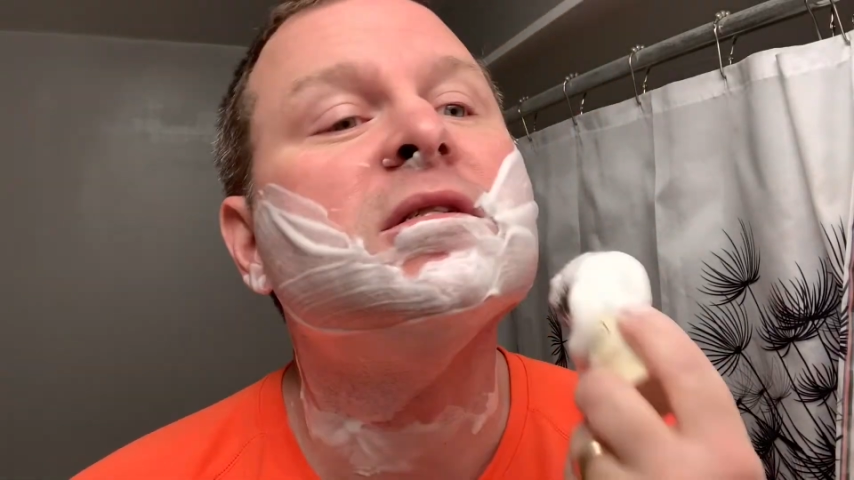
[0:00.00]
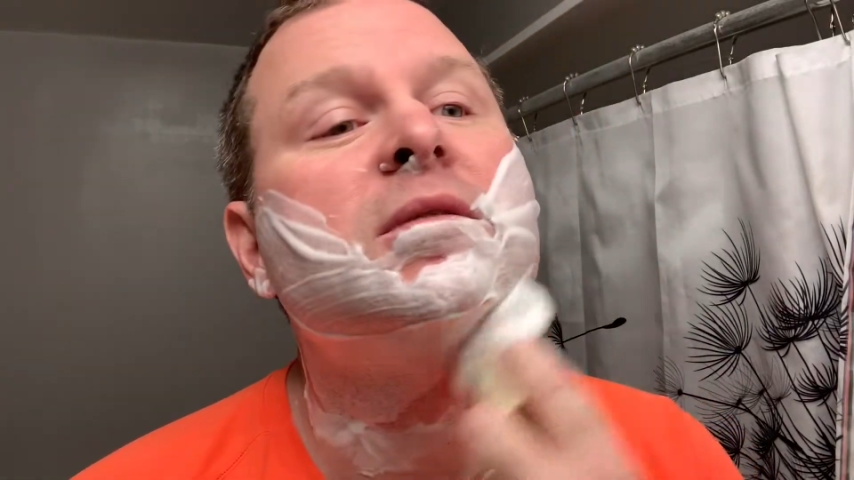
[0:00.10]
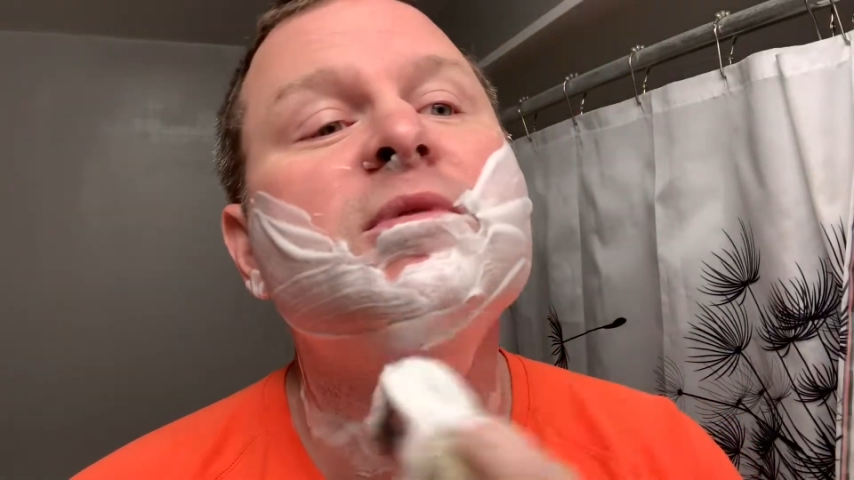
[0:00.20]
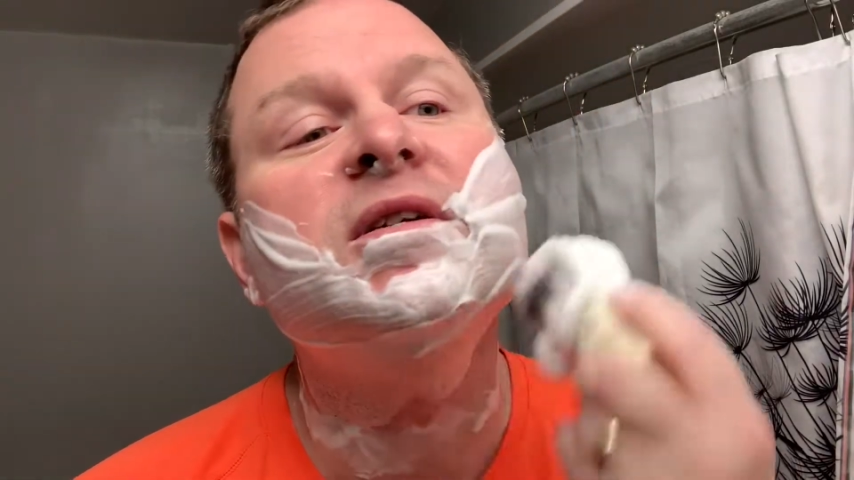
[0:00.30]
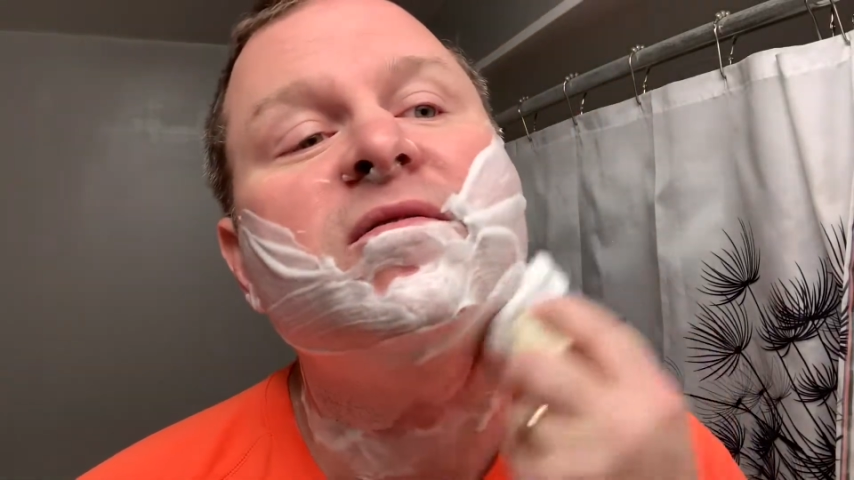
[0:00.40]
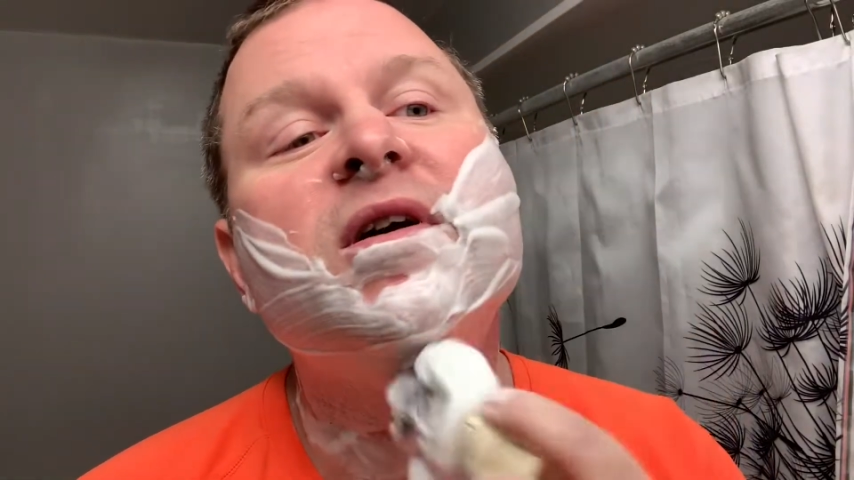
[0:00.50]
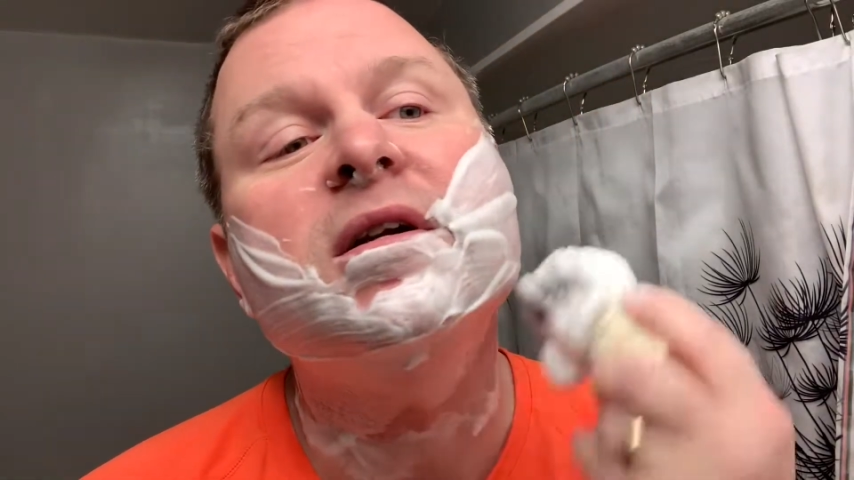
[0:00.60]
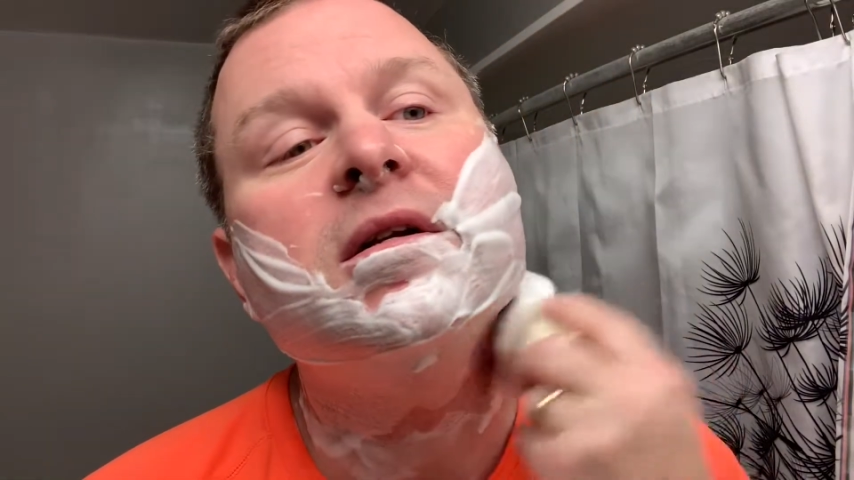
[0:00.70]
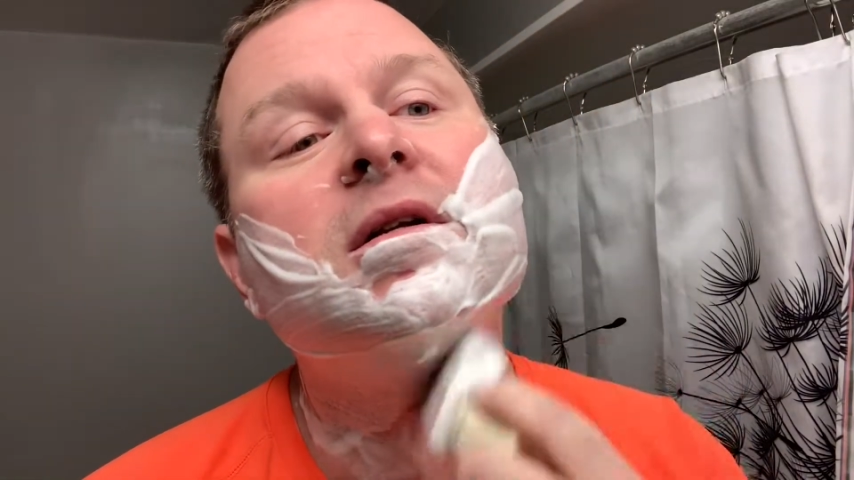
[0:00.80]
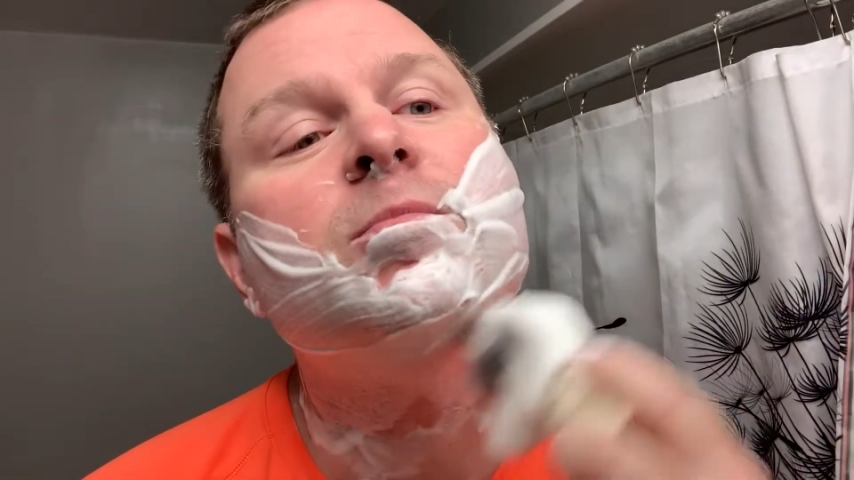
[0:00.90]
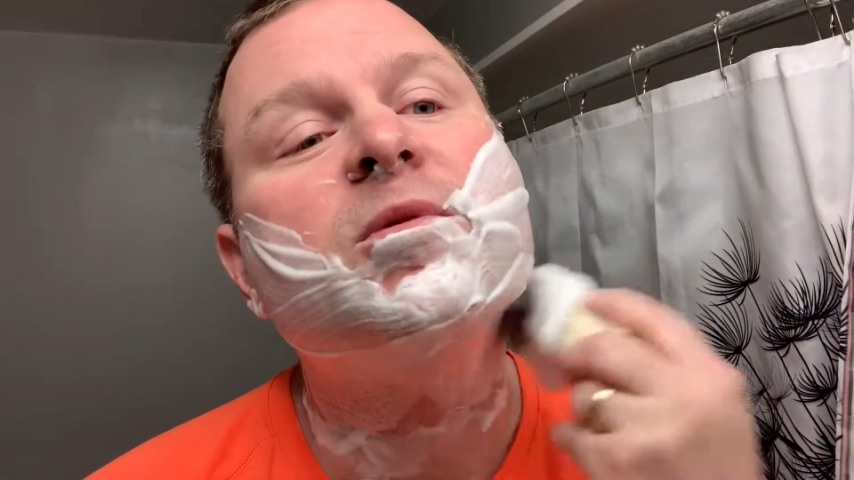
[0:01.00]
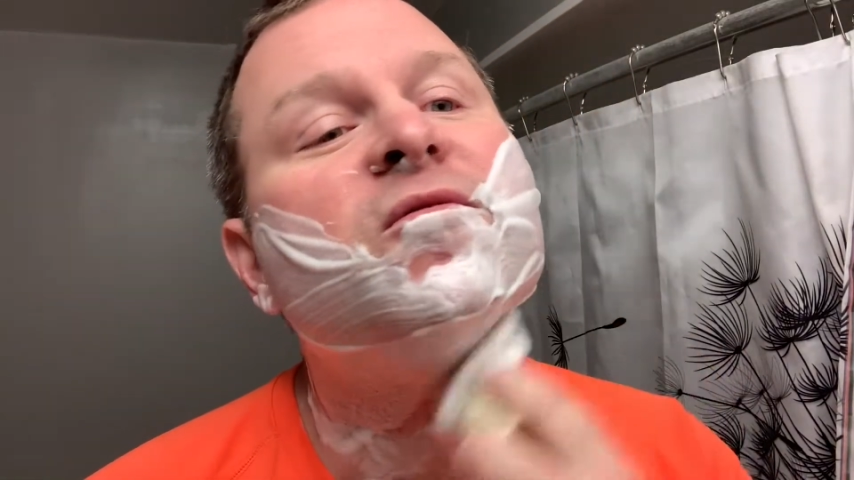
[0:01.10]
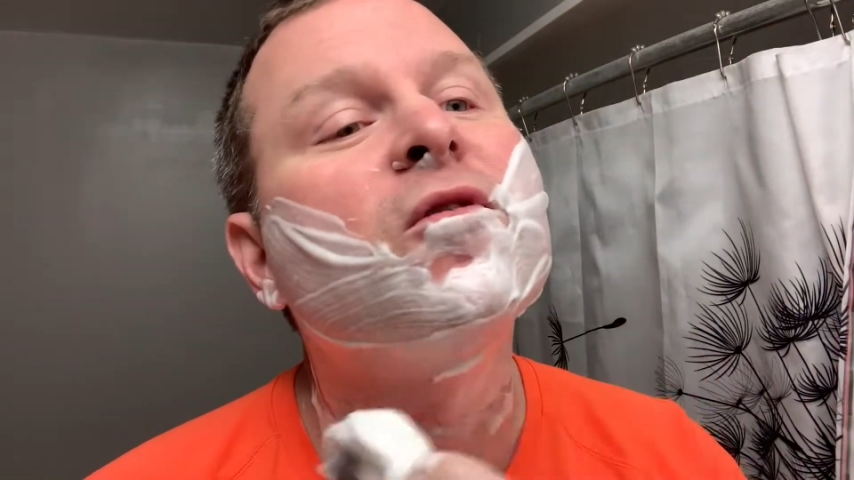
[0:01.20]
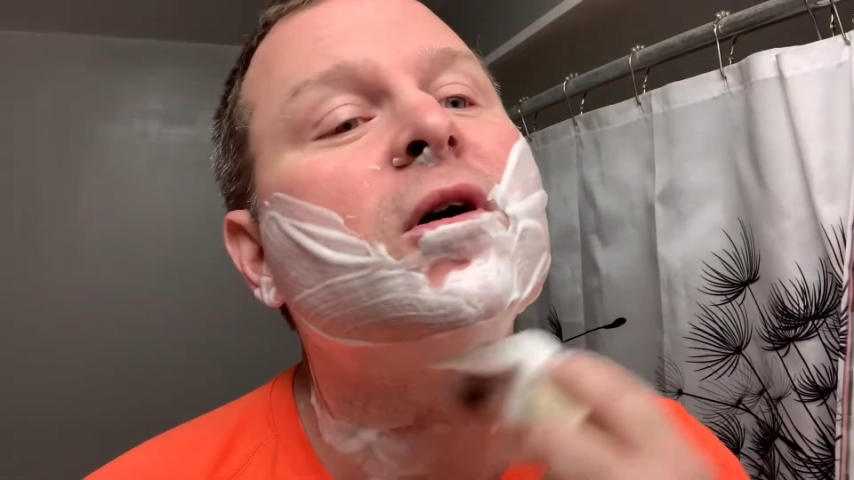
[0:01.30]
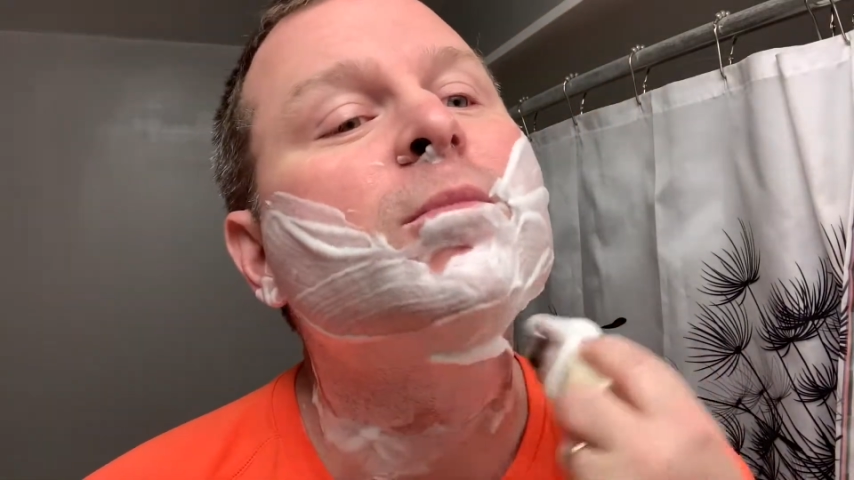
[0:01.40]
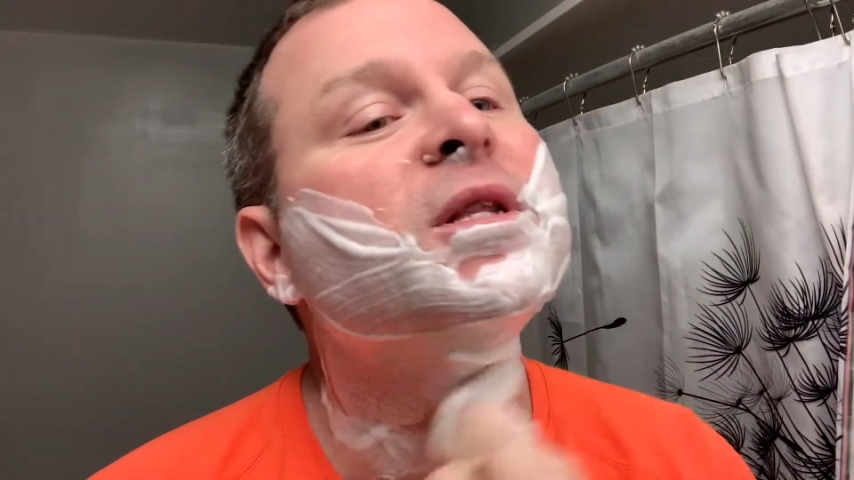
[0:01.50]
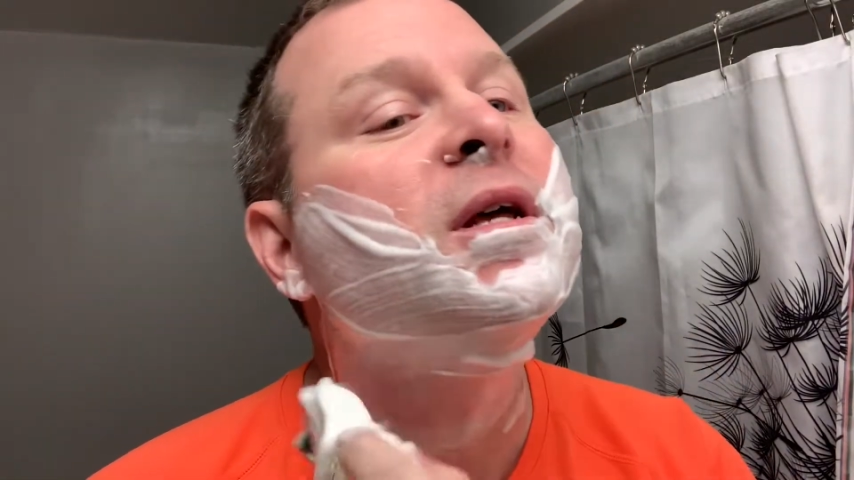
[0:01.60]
to be invited to perform at